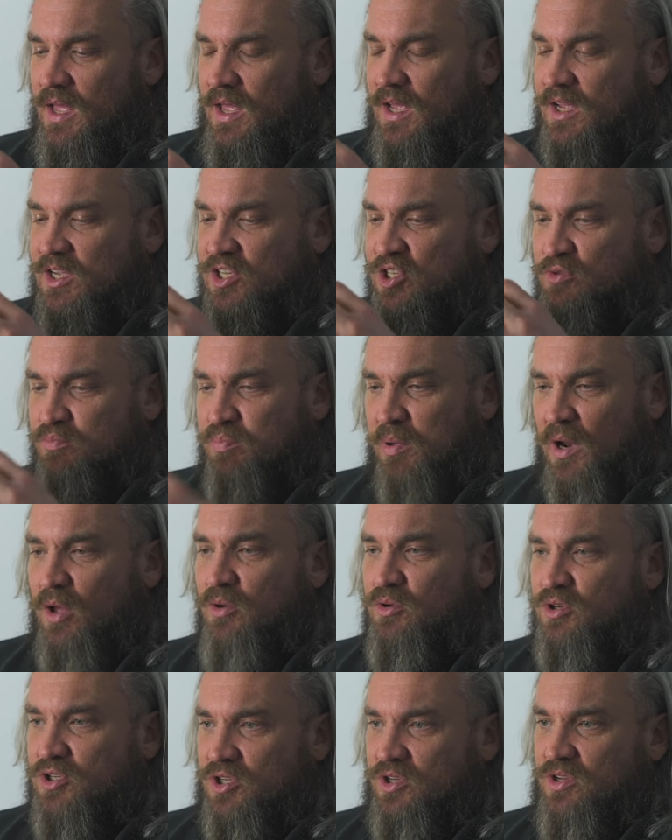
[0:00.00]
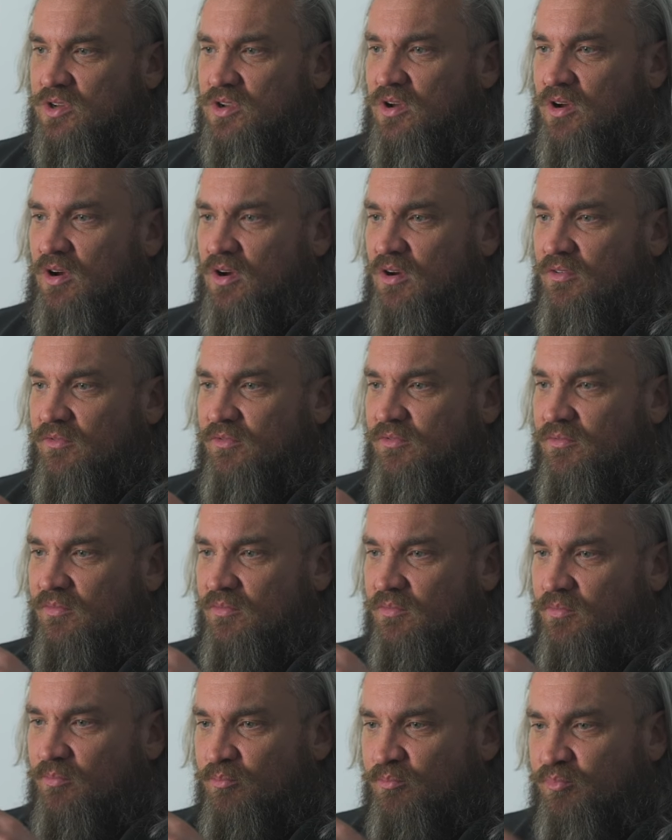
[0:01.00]
explosion of
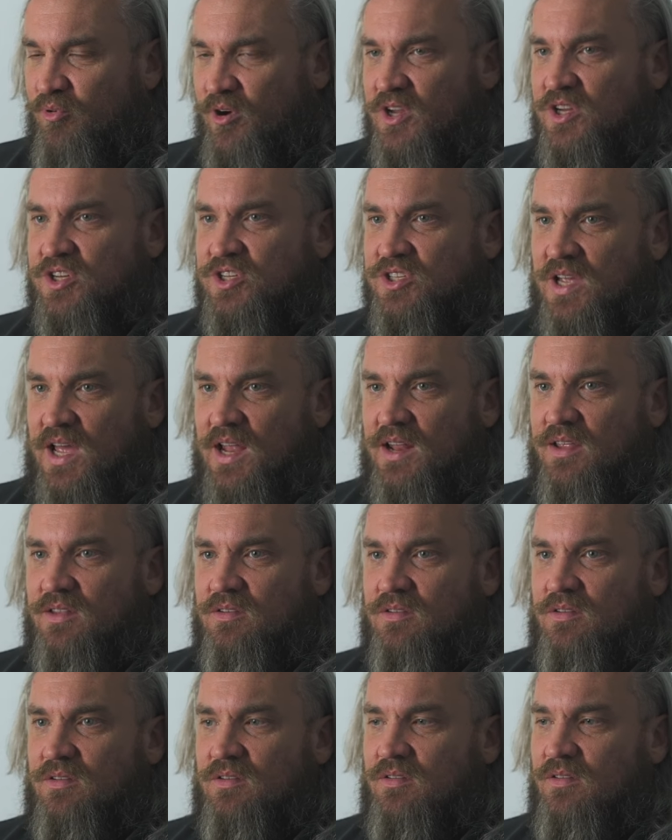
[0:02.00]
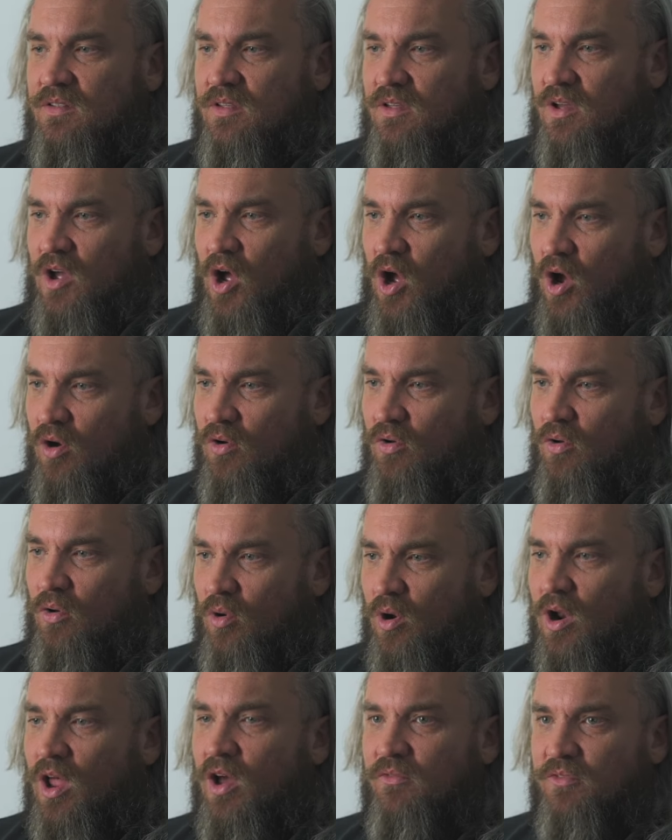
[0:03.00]
British talent
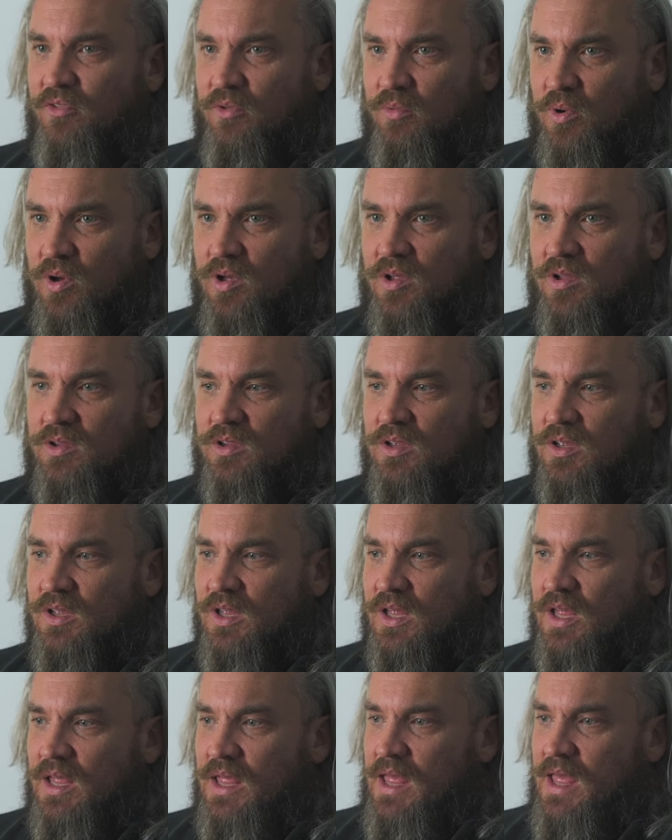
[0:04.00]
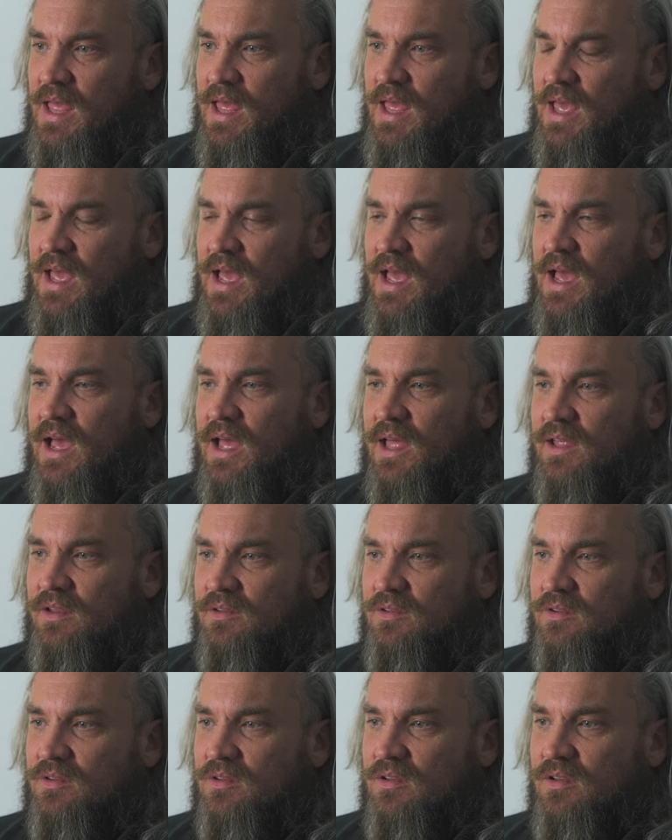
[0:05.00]
all over the world.
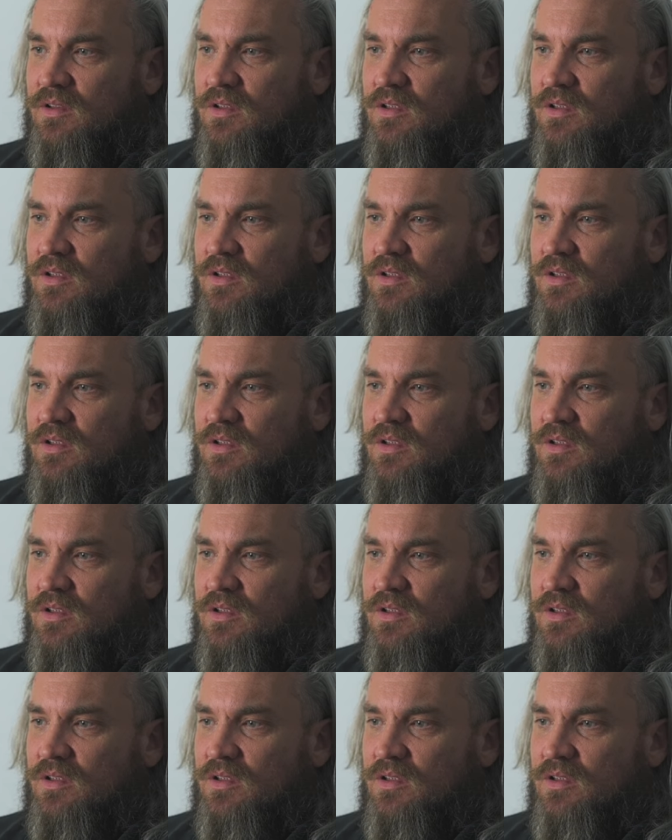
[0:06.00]
And